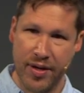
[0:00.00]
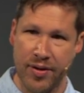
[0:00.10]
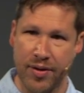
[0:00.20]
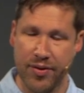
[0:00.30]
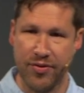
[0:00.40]

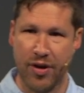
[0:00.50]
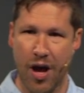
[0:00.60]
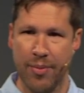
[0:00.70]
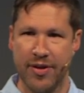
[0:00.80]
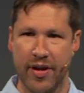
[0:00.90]
Kidner, who's a
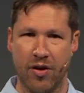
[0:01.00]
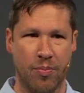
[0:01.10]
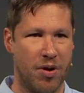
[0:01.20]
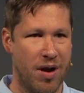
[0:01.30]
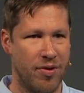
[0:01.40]
commentator on
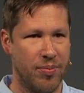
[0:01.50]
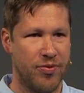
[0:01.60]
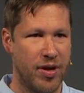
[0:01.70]
Proverbs,